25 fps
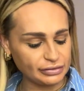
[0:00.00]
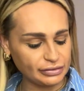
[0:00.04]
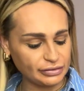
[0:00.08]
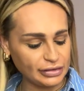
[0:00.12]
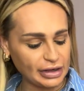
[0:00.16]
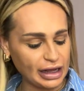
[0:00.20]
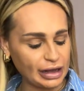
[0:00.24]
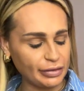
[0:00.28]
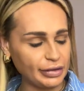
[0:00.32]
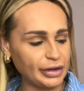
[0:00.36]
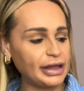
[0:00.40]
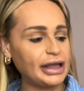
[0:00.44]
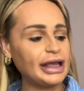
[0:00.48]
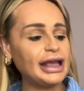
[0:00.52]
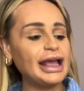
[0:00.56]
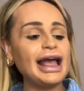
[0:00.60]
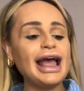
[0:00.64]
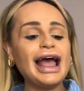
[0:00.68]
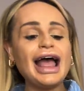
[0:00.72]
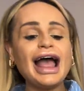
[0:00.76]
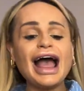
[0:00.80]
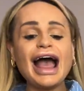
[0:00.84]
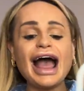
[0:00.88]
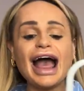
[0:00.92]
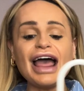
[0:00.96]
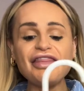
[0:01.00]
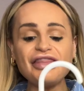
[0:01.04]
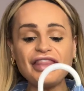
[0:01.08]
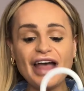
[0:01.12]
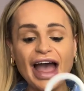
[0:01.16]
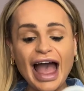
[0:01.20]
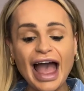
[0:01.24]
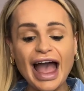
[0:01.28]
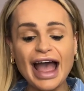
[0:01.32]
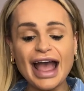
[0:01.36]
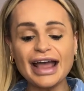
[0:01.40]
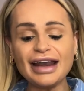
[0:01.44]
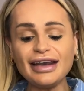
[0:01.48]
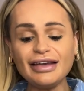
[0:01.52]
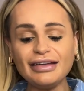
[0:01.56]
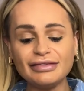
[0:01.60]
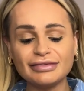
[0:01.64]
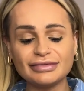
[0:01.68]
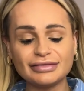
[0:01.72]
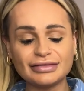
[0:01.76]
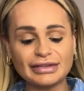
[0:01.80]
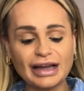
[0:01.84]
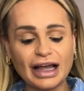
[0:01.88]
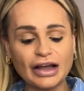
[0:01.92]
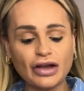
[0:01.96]
And then
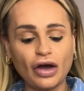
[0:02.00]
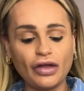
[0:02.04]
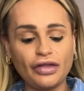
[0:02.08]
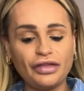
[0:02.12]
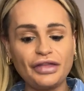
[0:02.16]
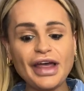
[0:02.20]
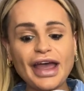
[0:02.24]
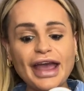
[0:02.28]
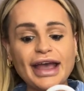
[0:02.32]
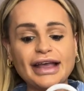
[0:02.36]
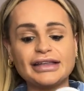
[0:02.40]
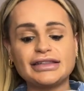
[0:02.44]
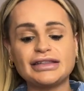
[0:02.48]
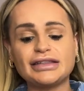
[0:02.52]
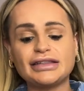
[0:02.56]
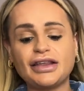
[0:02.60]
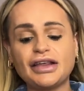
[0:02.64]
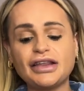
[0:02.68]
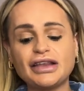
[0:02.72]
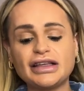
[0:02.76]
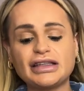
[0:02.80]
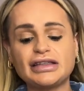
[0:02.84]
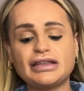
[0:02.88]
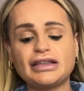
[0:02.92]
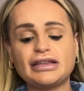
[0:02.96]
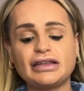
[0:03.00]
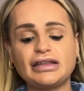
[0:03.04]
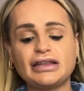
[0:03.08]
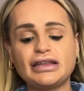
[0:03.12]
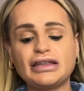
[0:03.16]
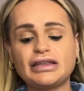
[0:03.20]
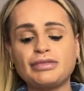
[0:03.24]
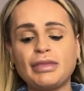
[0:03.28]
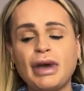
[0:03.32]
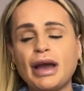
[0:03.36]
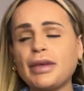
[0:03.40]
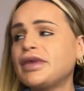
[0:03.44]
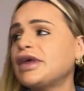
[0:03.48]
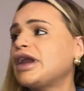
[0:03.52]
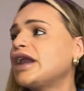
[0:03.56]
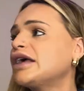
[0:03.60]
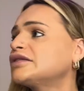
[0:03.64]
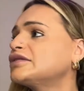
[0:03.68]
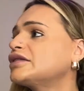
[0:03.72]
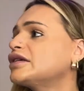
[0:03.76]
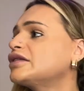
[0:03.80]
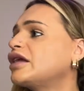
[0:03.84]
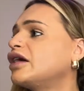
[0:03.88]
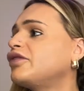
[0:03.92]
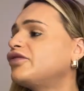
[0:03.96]
I got this. I think this might be the
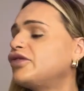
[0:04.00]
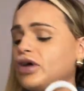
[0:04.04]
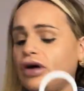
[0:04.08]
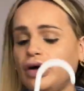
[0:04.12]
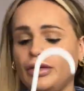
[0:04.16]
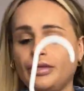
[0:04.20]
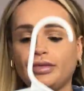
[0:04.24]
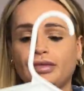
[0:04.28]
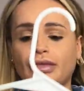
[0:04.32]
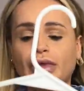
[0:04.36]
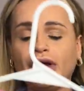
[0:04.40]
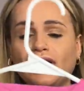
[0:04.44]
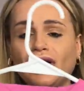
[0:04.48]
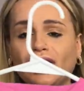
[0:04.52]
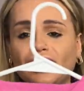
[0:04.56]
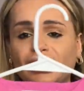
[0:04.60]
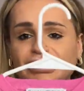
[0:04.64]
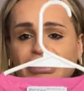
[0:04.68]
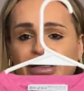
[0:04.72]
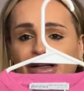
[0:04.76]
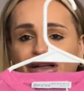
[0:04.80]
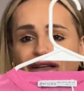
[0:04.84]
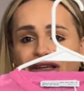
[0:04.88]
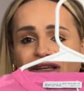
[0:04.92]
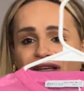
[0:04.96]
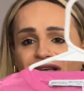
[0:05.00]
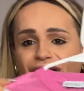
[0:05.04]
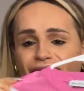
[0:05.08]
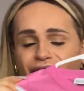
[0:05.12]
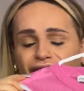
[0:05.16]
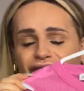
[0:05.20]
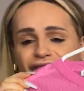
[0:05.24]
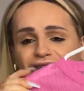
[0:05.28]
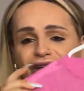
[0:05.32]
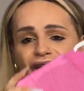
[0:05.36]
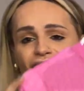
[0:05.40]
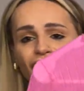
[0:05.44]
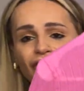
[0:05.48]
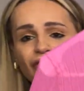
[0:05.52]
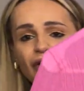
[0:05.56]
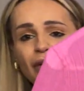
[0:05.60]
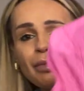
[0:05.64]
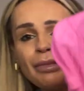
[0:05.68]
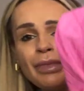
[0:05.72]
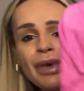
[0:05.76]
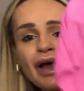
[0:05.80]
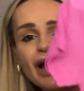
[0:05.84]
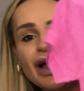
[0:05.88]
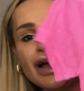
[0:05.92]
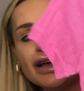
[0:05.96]
last thing that I've got. I got this little cute top from
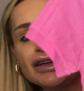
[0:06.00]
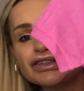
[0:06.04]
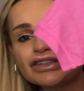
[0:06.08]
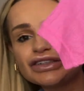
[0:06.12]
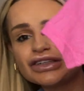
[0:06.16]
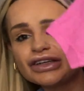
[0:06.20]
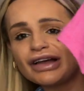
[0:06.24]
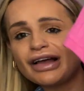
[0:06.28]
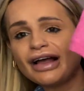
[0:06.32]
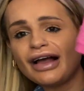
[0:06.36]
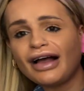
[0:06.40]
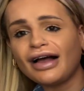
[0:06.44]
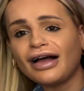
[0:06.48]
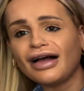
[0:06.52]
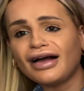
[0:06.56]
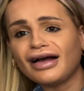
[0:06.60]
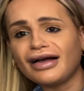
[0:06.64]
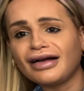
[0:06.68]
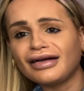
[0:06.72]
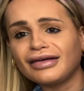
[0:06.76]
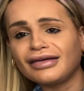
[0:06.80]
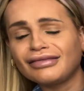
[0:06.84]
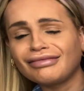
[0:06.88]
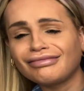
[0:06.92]
Bershka.